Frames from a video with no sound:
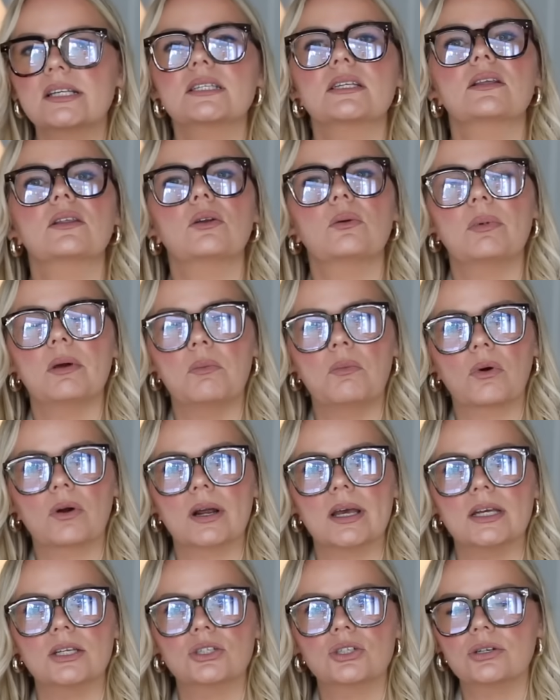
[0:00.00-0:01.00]
it has a little bit more
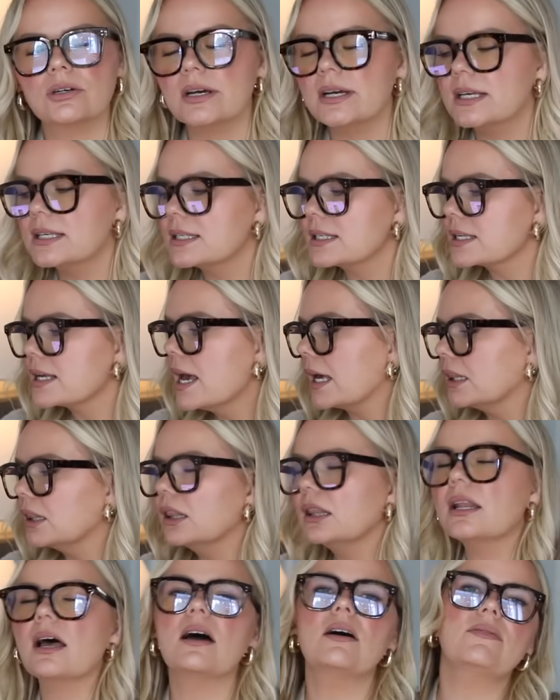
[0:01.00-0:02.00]
interest. I
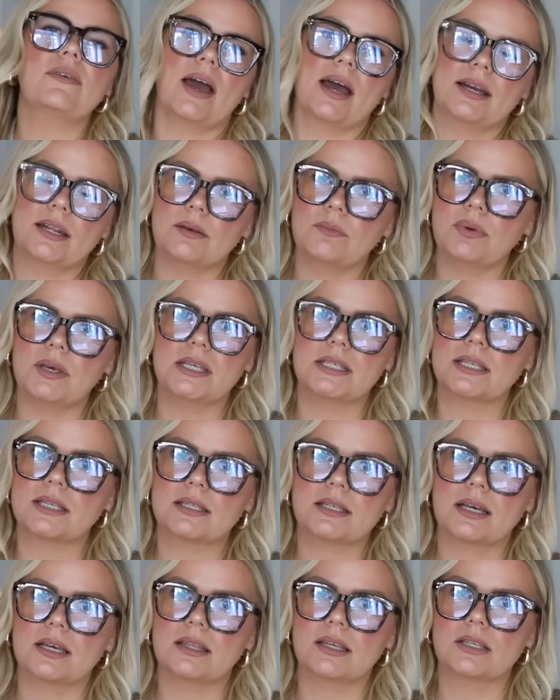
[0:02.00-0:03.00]
love adding
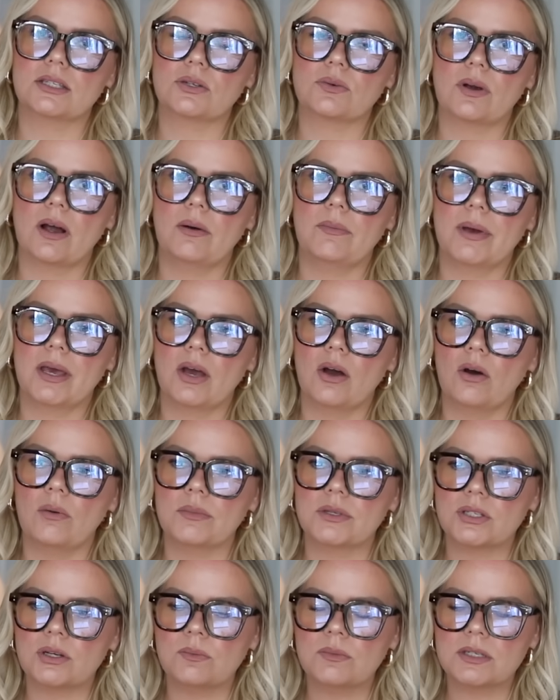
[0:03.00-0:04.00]
pieces like this throughout my home.
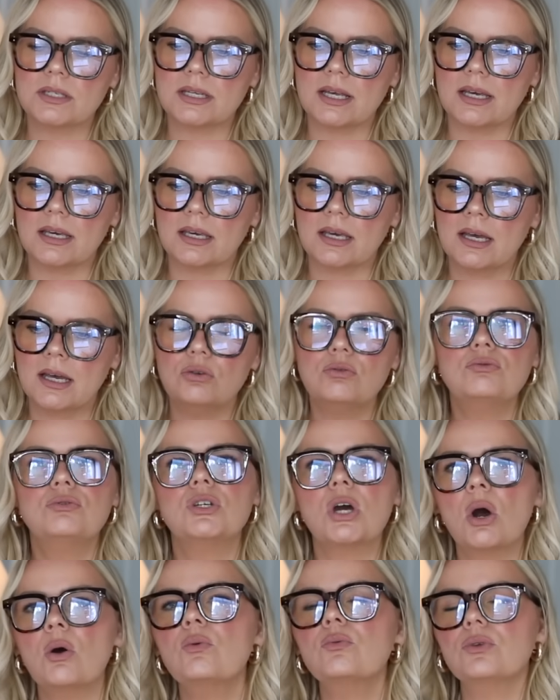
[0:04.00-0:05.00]
It's almost like you
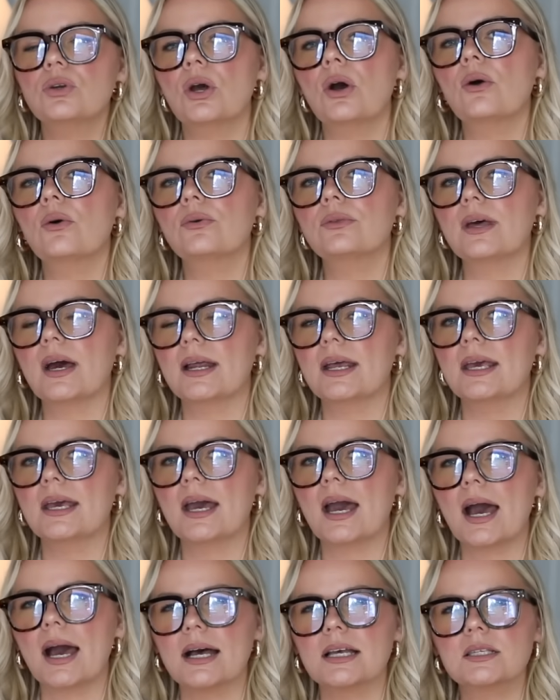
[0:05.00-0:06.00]
don't know that it
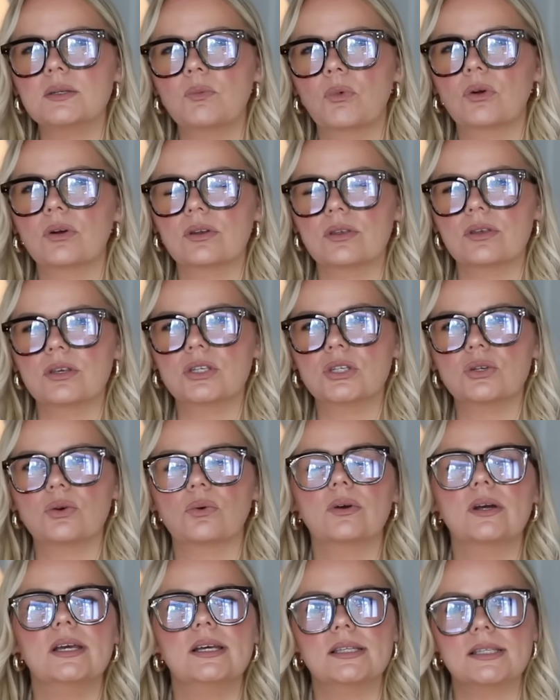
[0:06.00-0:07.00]
has more to the
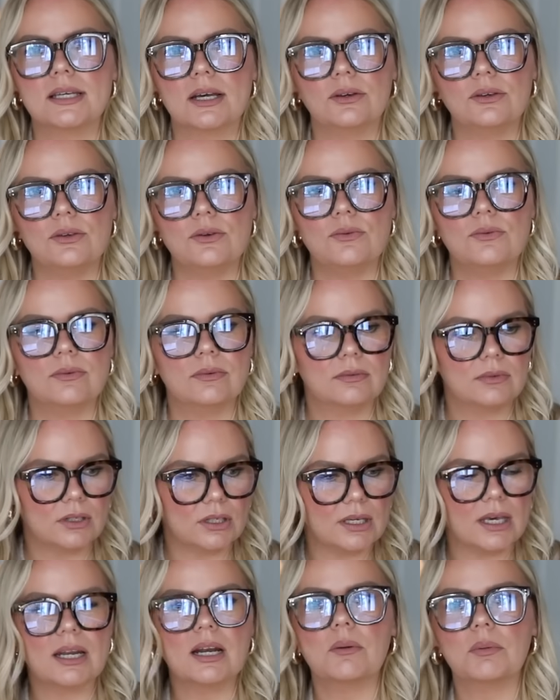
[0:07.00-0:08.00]
story until you
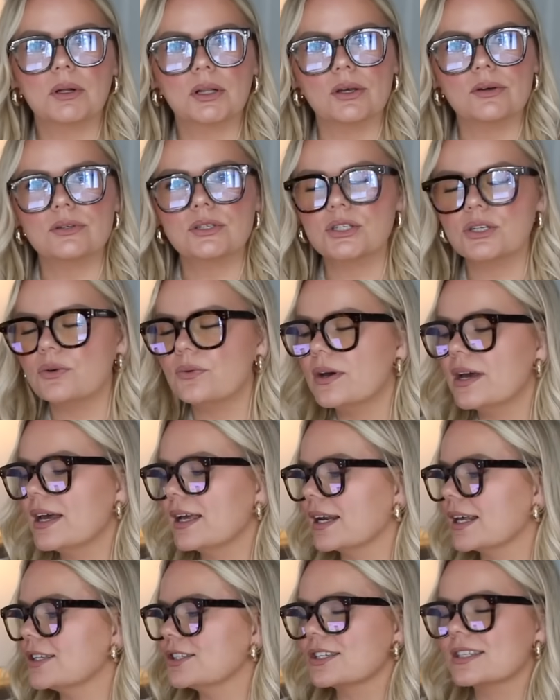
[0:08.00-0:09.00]
get up close to it.
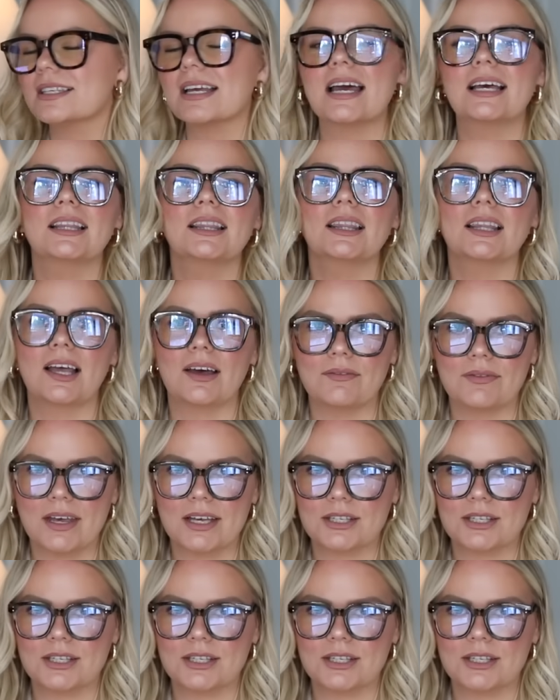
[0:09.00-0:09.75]
And I love